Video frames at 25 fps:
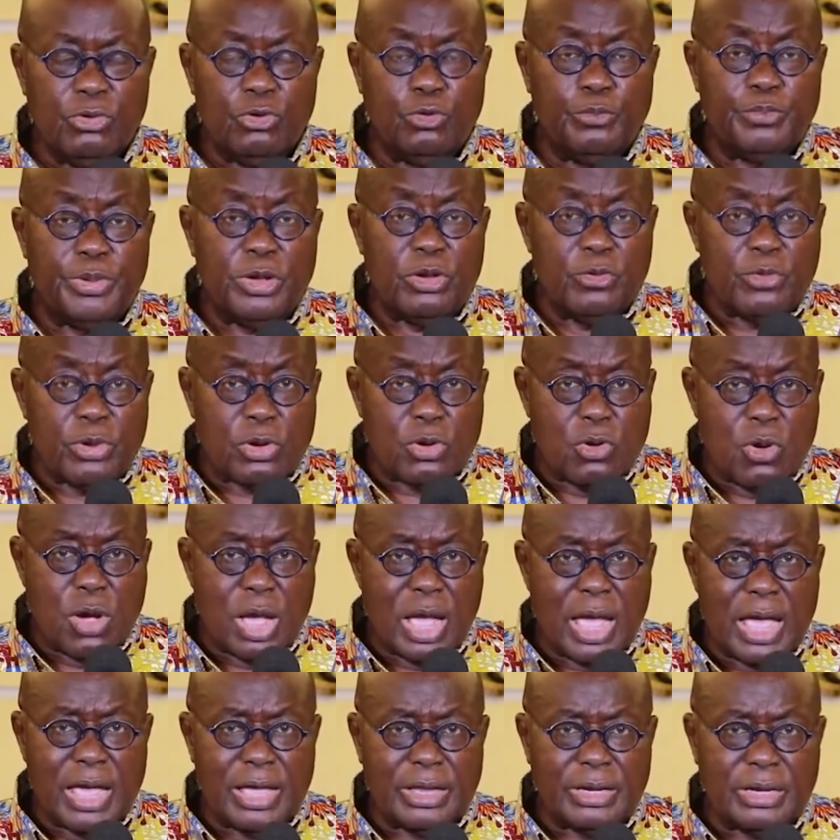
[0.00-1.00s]
will be
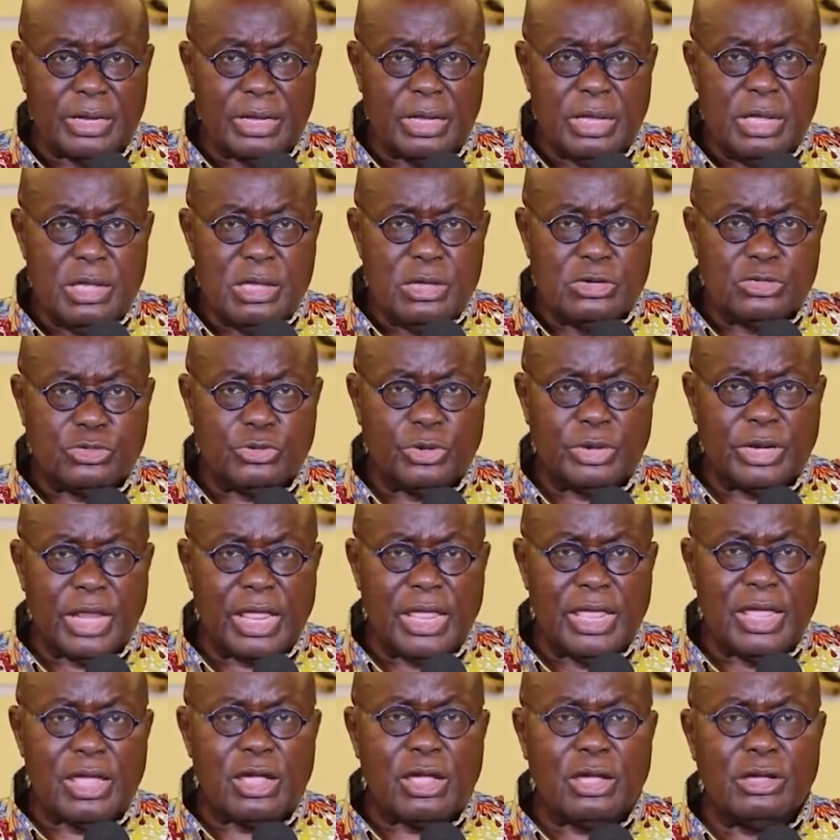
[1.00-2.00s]
required to
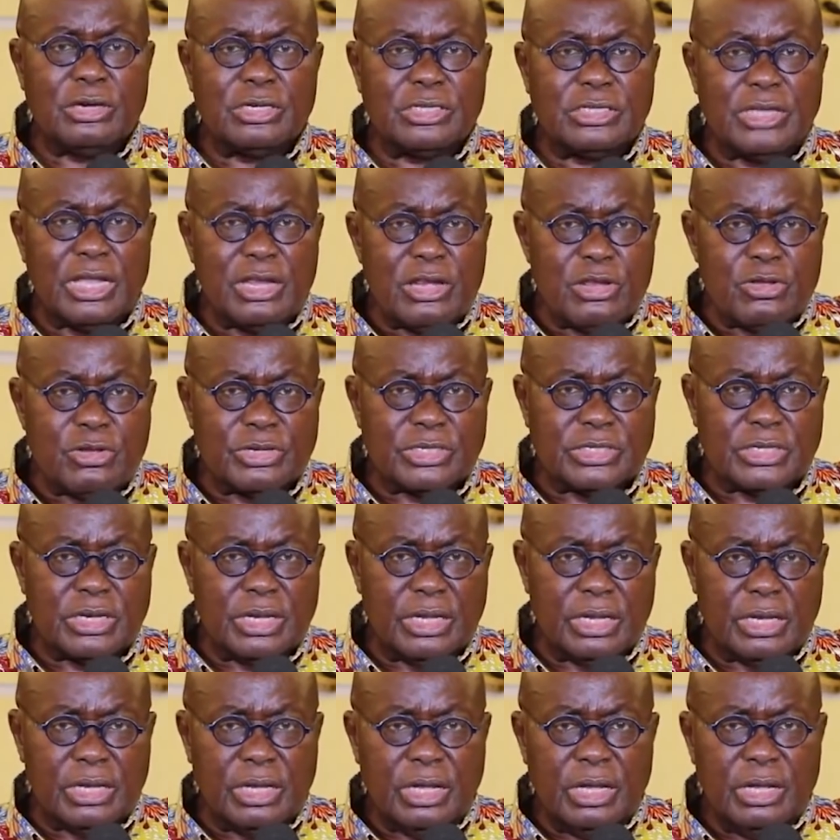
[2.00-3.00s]
adhere
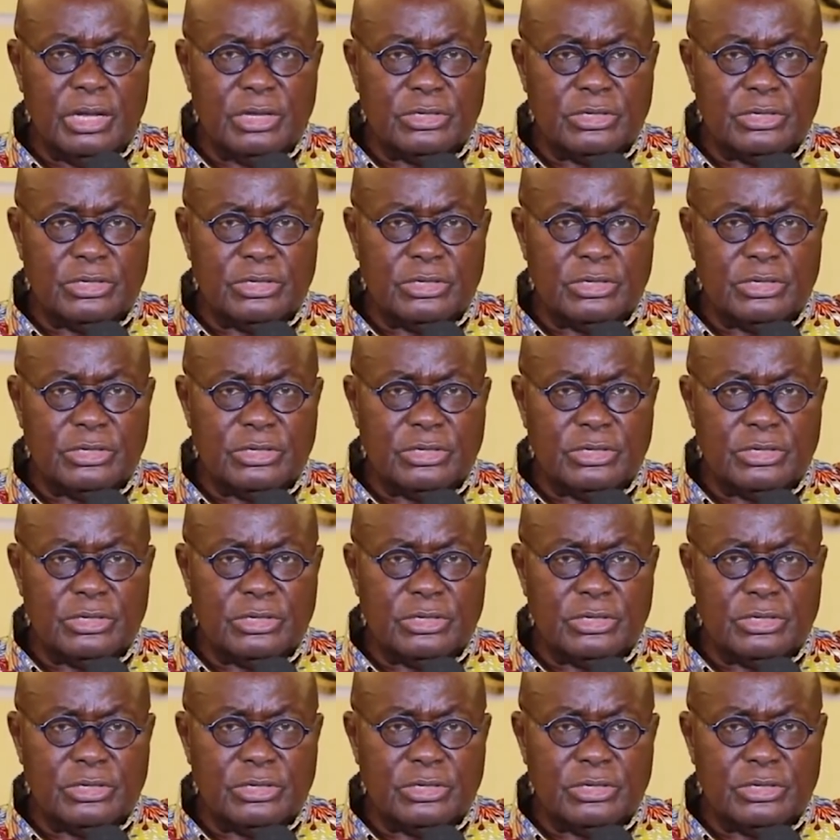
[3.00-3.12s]
continuously